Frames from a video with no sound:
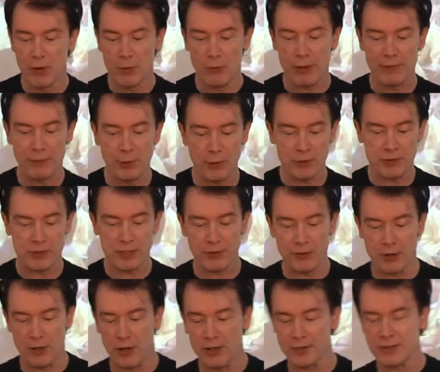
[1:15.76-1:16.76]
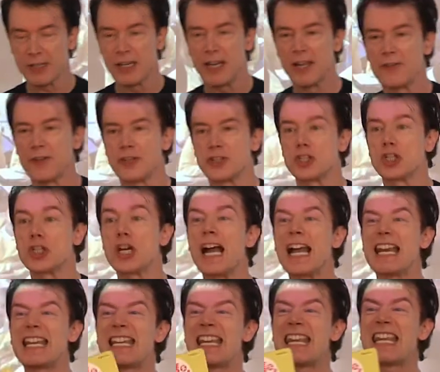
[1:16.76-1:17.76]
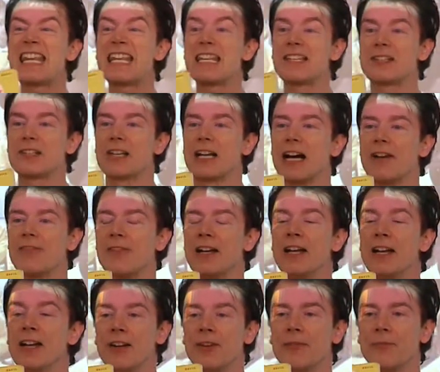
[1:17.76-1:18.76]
We've also got the Chinese cover